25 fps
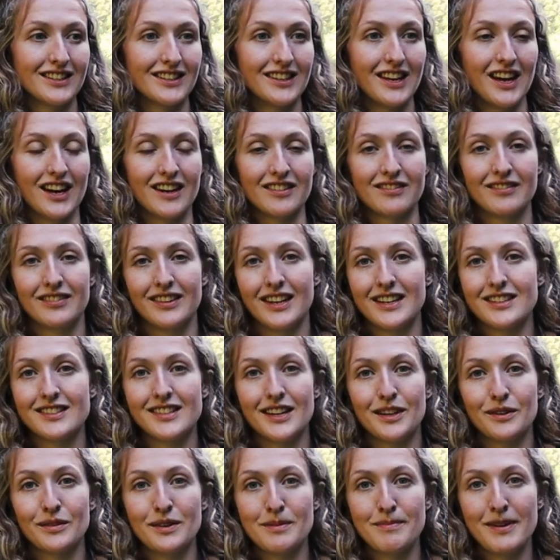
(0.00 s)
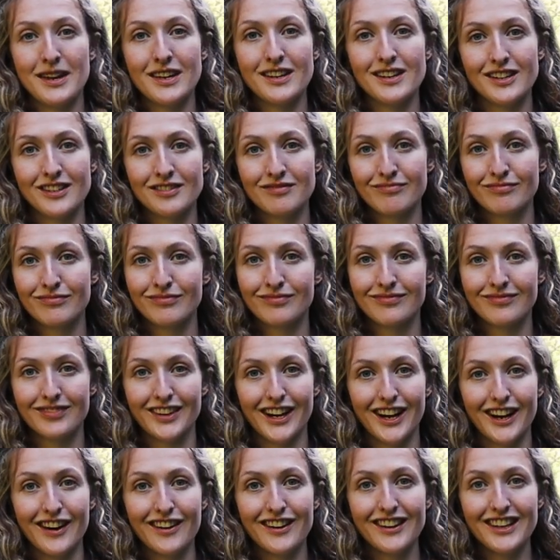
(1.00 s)
yeah, and that's how we make
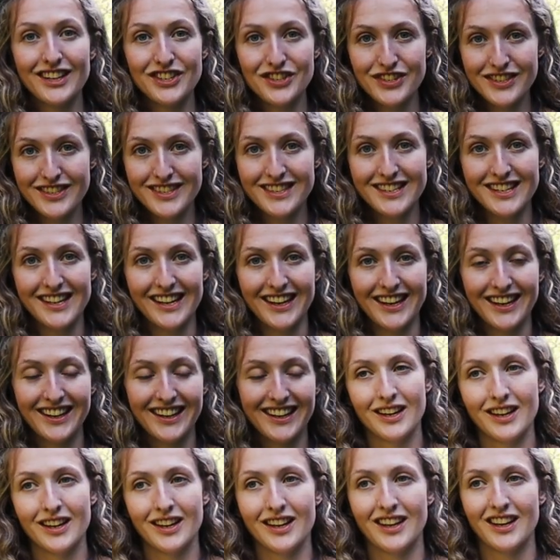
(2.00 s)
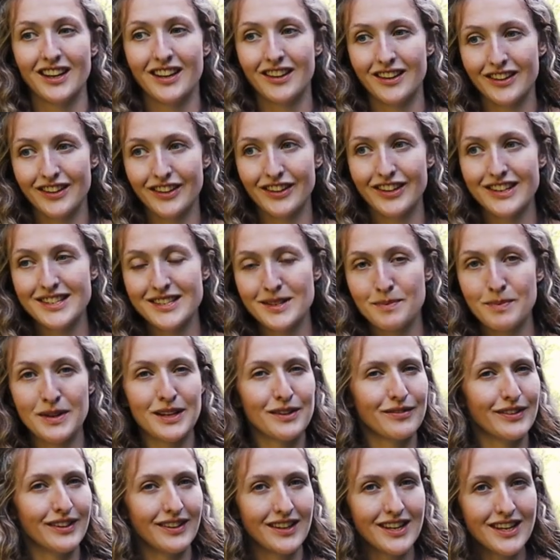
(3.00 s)
our electricity. There is a bit
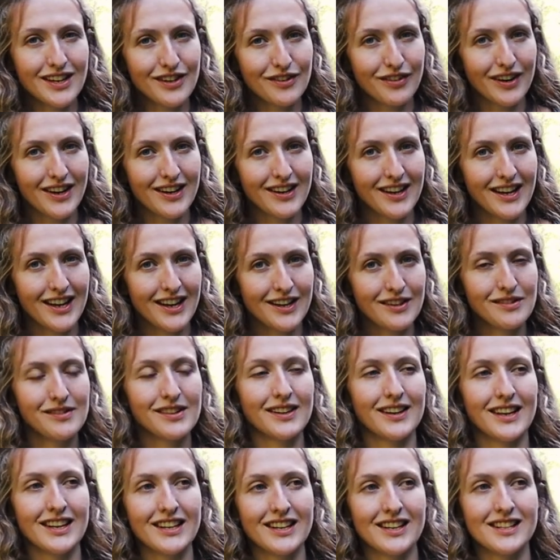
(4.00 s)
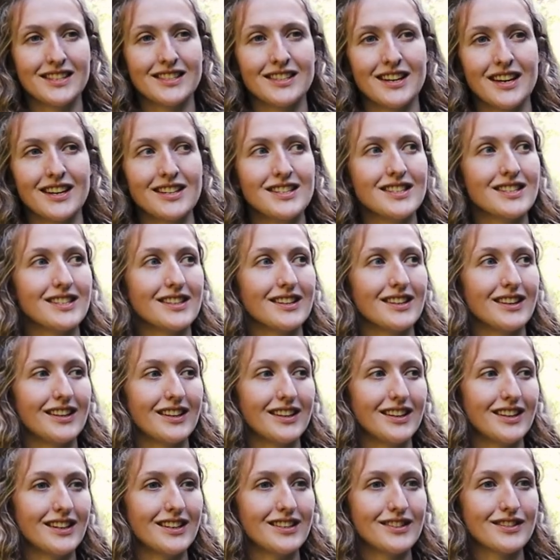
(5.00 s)
of a leak right now, and like I said,
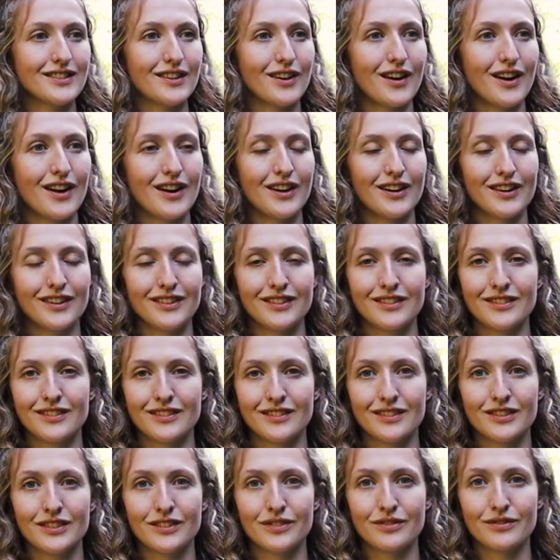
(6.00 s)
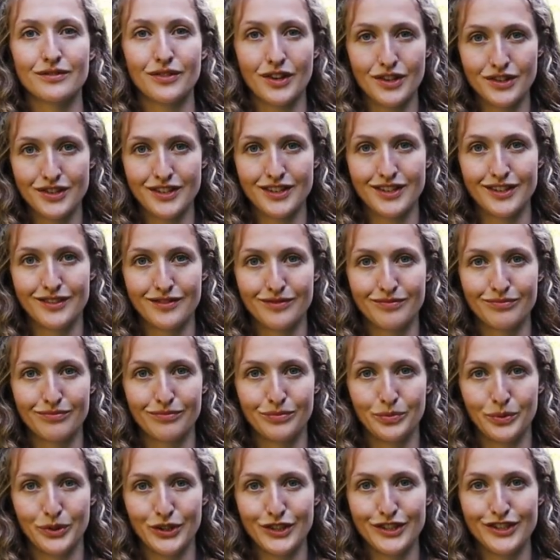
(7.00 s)
it is on rotten
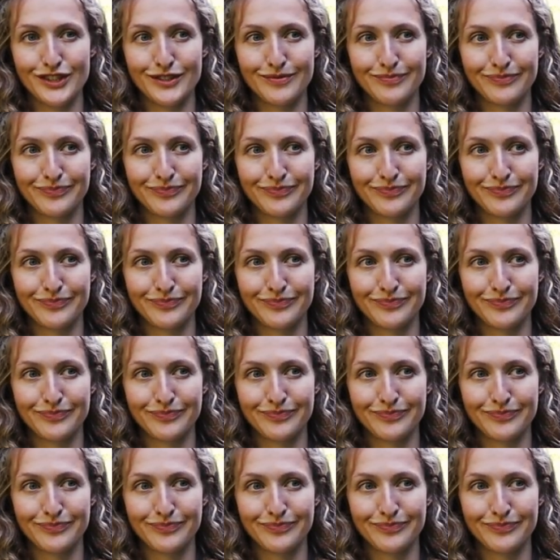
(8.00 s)
wood.